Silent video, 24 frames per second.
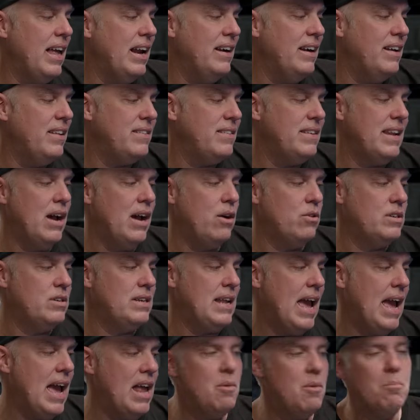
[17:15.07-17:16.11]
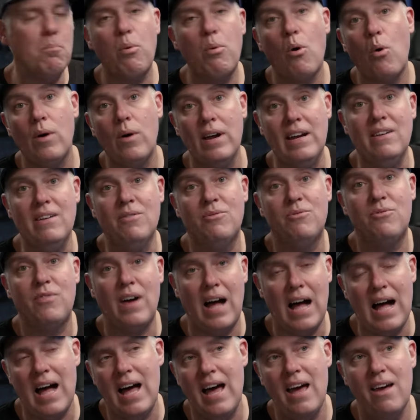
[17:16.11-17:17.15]
and it is now
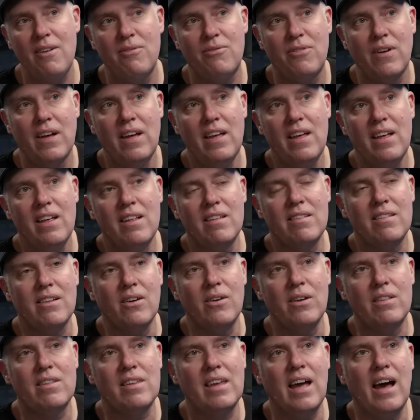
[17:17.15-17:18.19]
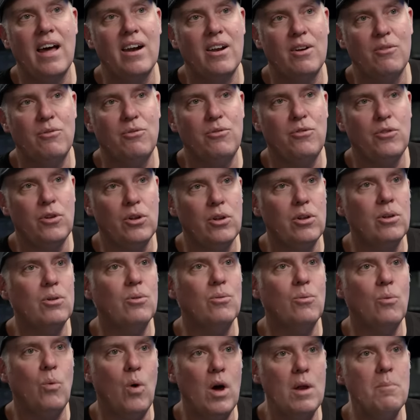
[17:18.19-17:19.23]
10.5. So it's got a full
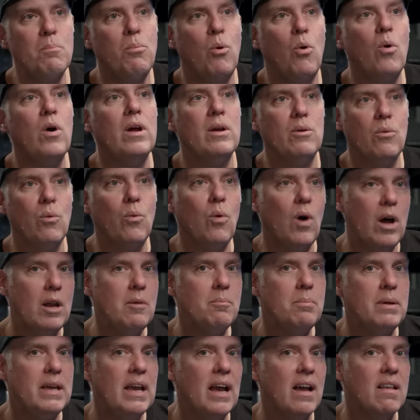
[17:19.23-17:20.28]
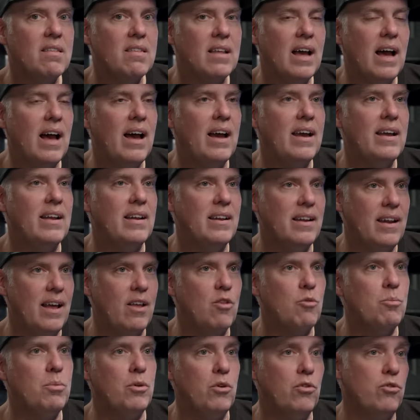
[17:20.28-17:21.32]
1.1 PSI
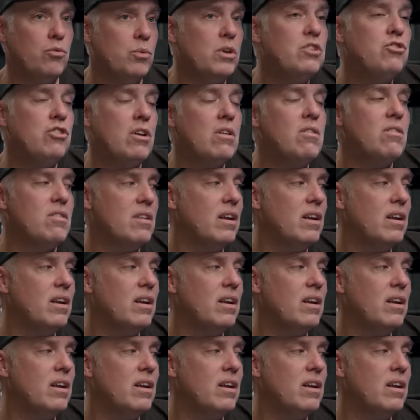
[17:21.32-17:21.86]
less boost, which is